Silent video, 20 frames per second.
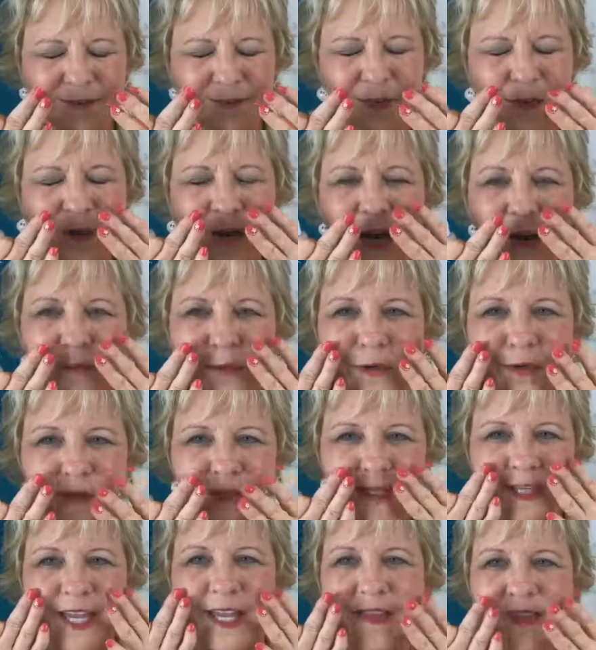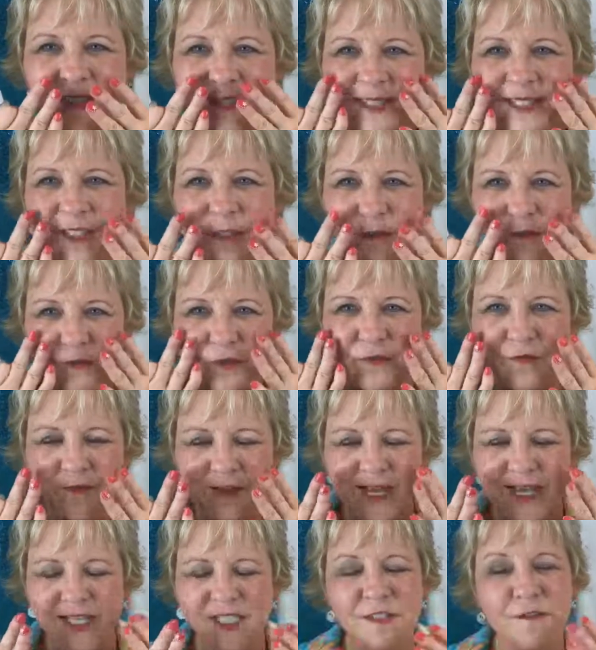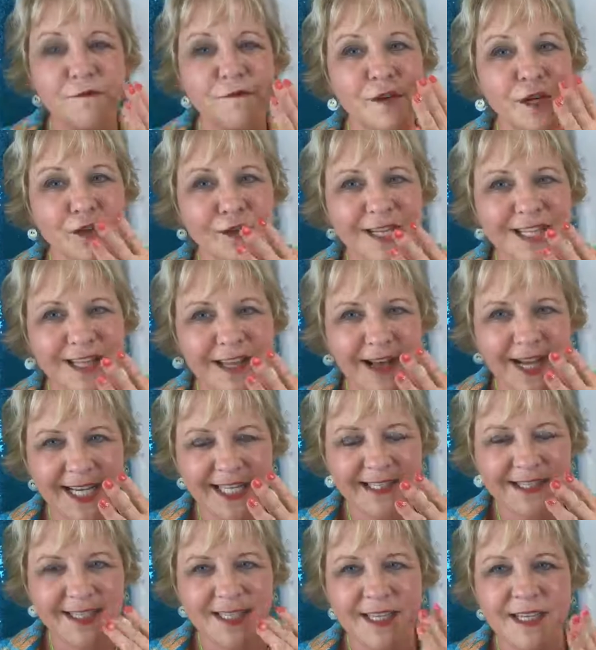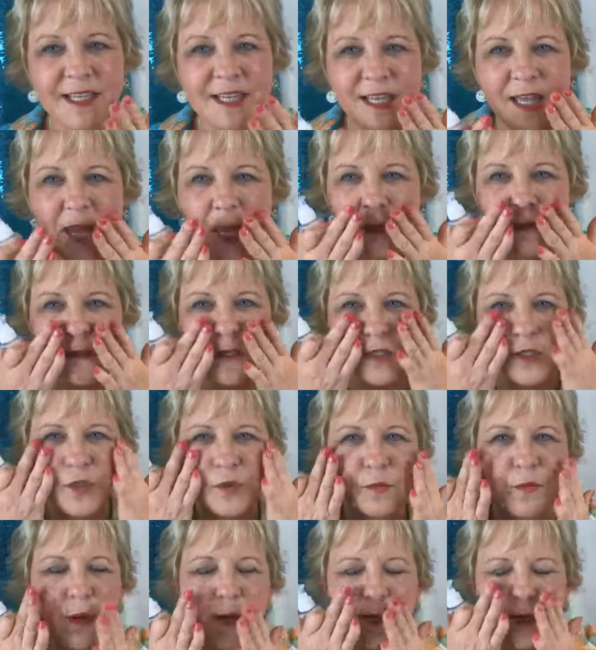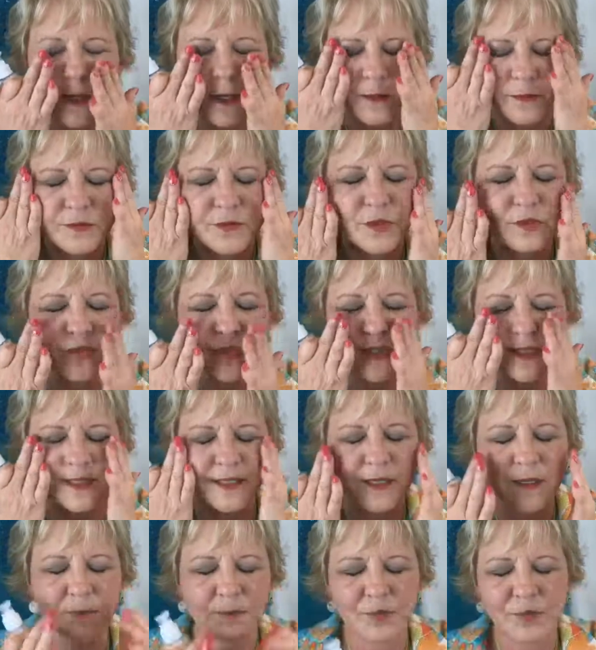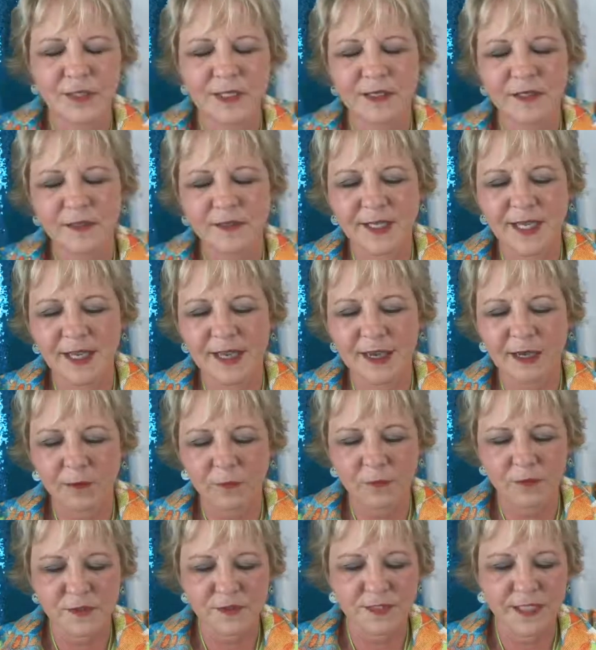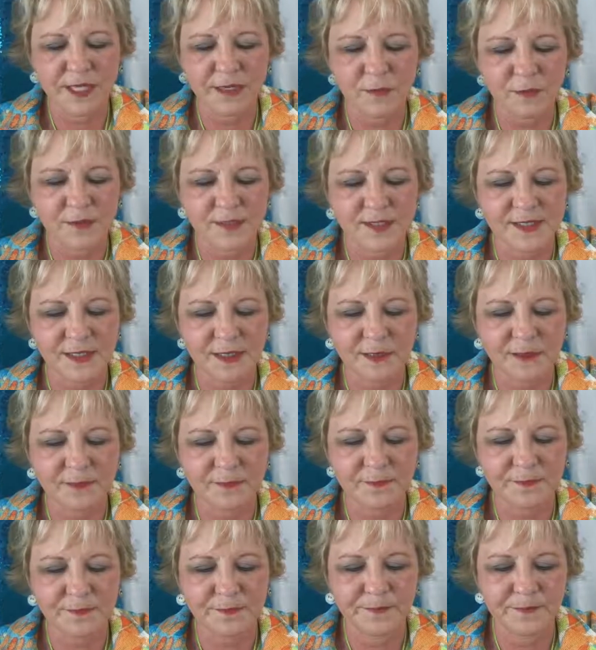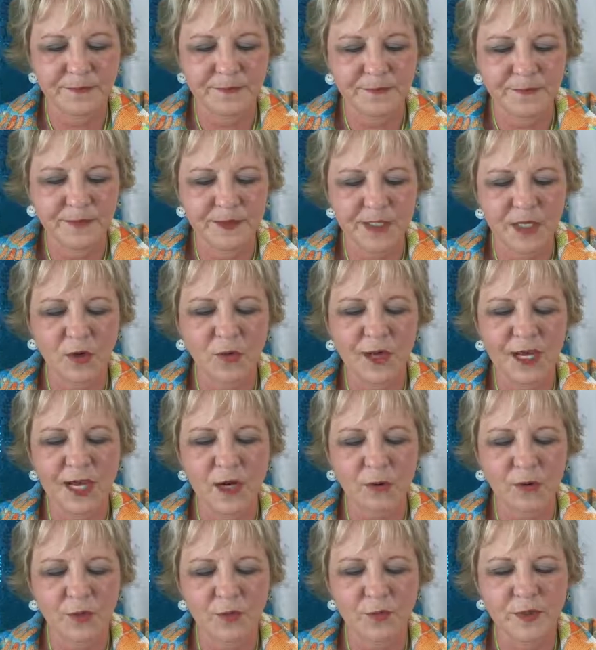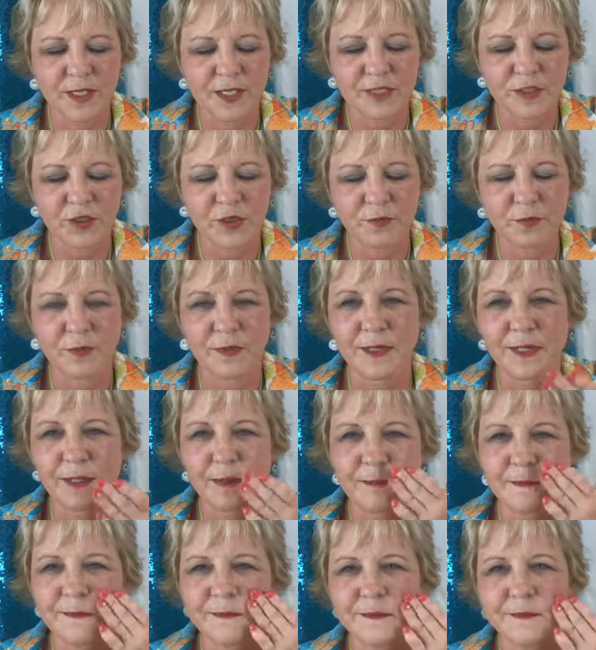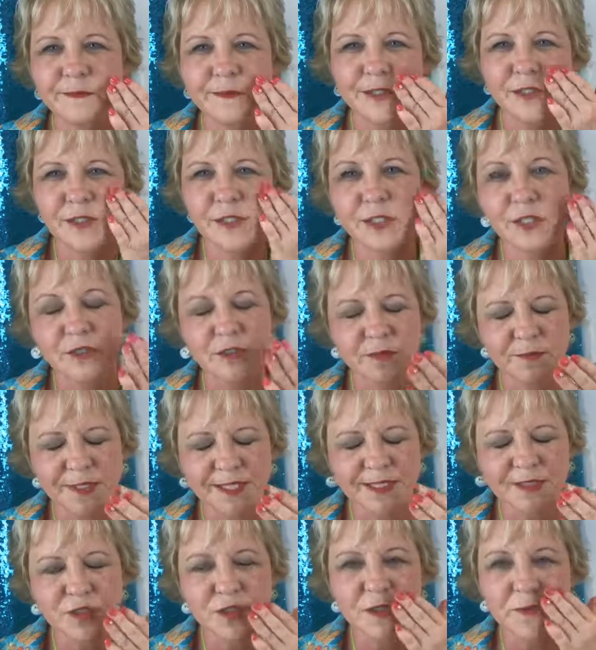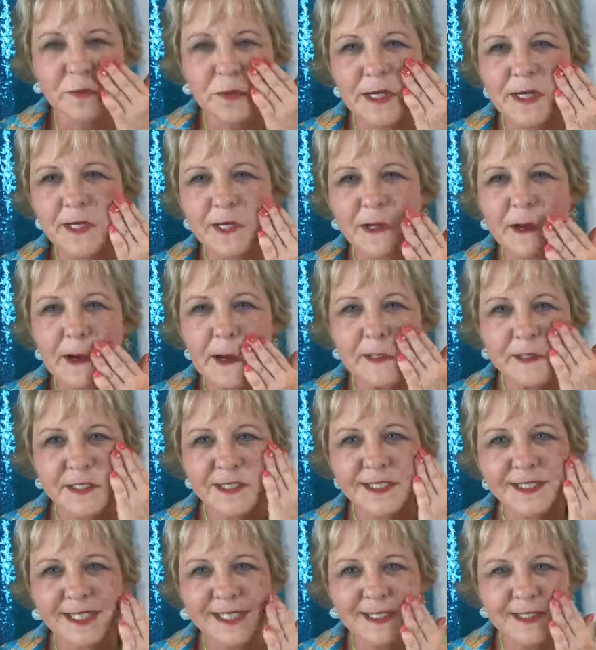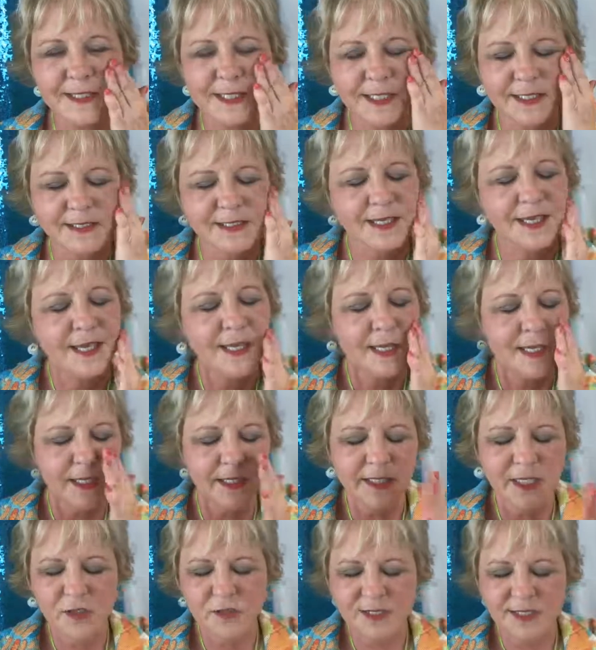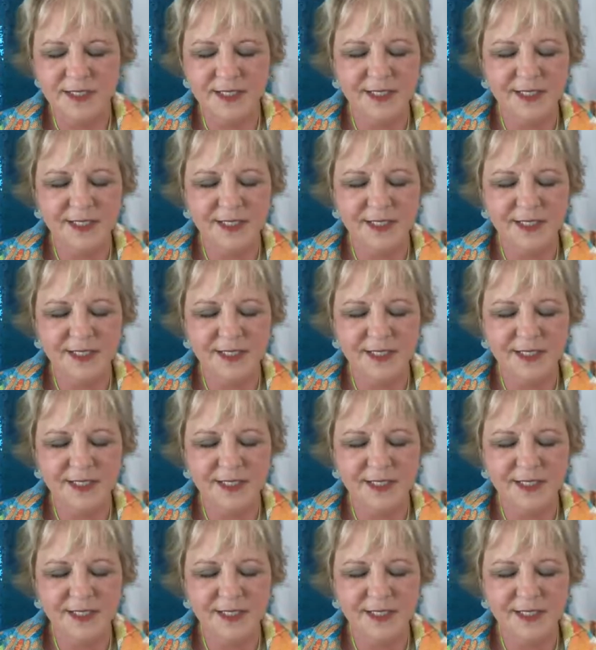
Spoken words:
primer in the center of your face very lightly, and then you just put it on the outward side. Go outward as you as you spread it on, just like this. And here's